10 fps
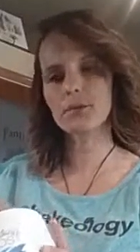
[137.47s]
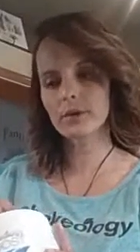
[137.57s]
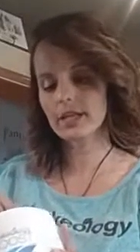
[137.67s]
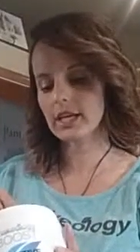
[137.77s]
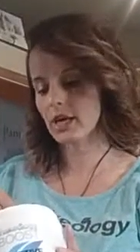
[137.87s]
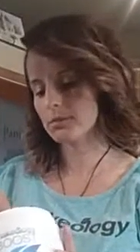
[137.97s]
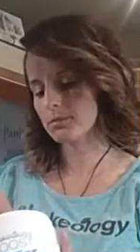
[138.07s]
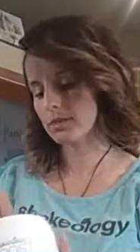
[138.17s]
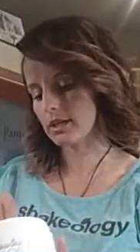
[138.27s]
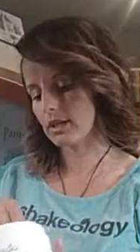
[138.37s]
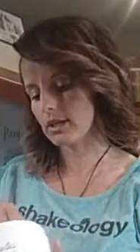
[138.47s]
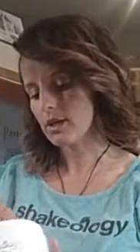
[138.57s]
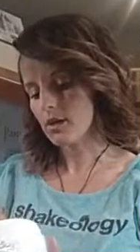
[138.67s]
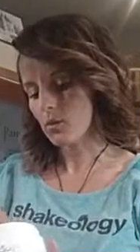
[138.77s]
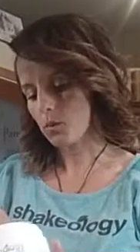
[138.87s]
really helps me
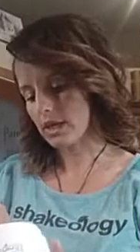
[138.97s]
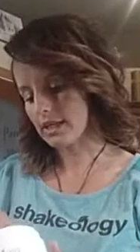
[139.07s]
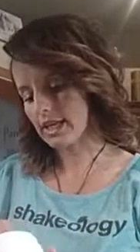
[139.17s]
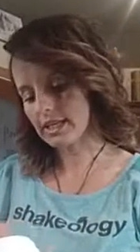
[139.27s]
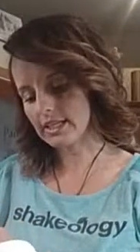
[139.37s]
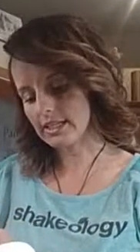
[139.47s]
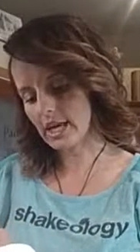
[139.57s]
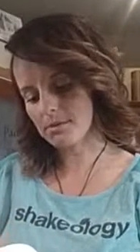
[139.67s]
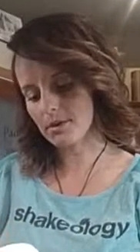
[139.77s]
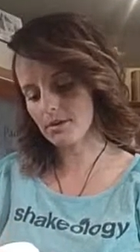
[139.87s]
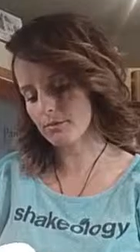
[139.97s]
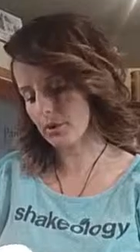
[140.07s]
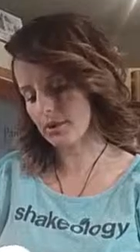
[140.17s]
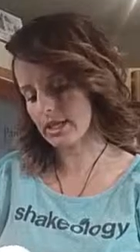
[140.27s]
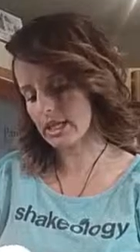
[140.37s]
with any type of
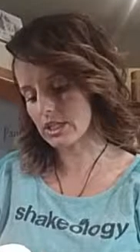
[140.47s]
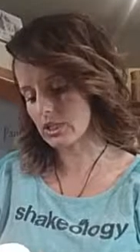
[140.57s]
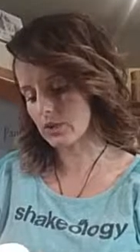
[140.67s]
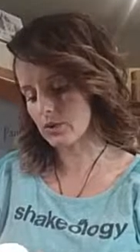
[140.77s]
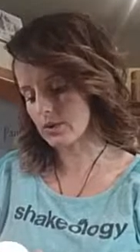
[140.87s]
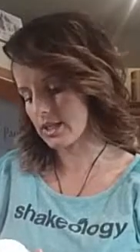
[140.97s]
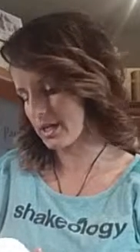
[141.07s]
bloating issues.